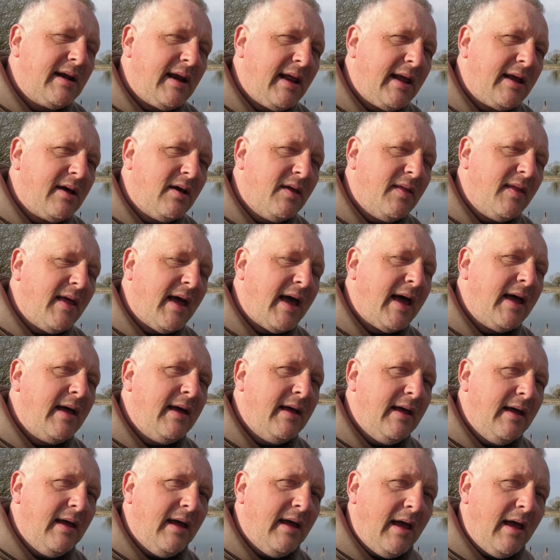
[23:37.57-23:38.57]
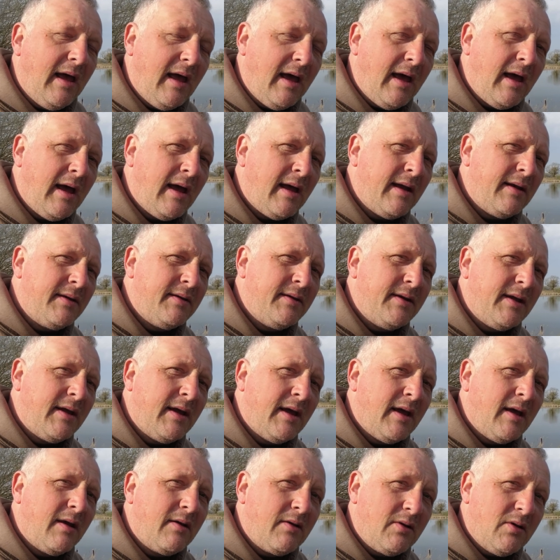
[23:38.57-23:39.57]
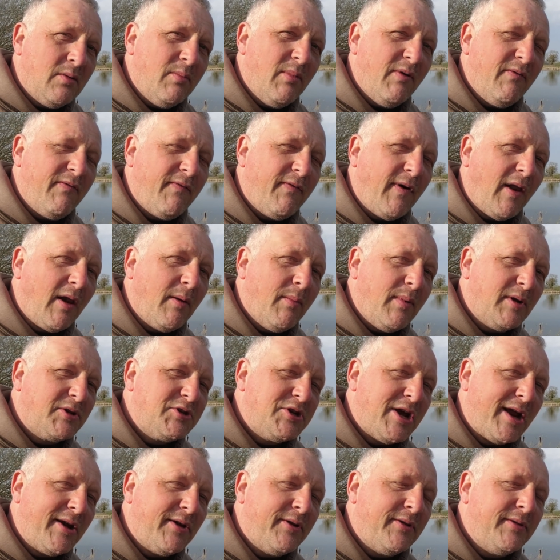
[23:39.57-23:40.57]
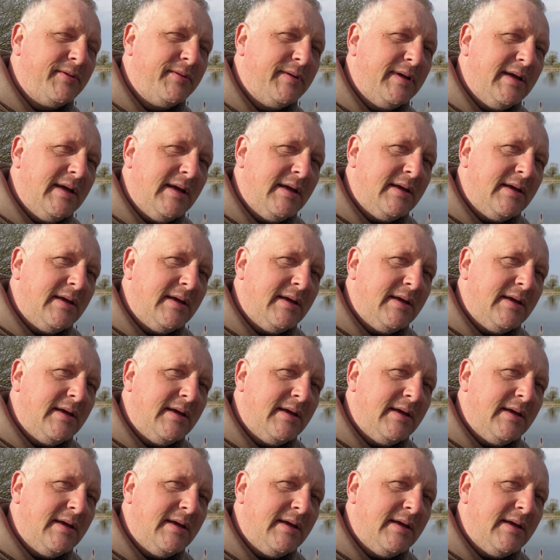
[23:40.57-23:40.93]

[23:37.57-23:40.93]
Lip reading: Click on that and come and follow my channel.